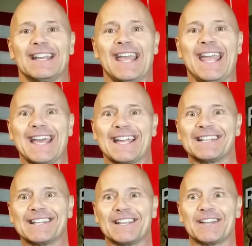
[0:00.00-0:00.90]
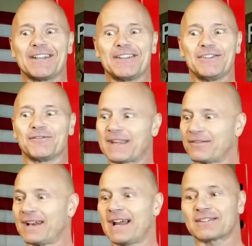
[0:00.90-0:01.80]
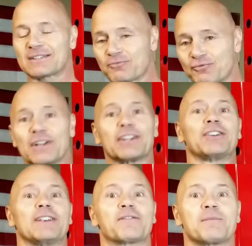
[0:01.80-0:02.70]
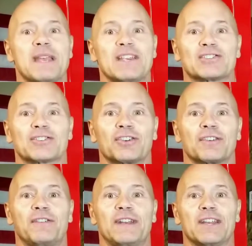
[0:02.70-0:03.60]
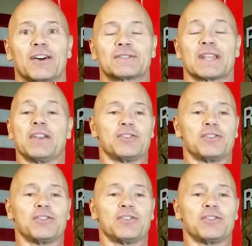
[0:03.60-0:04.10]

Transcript: and you've given out some really good information on your videos.